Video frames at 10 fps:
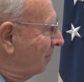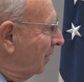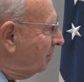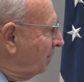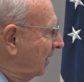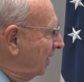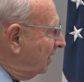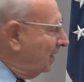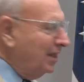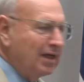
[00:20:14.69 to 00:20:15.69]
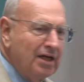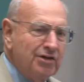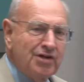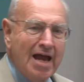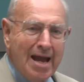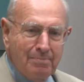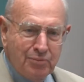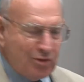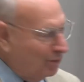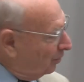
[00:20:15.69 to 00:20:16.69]
but beginning is
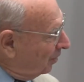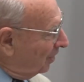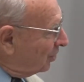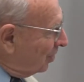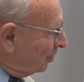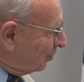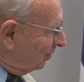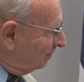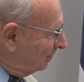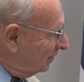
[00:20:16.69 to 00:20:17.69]
absolutely essential.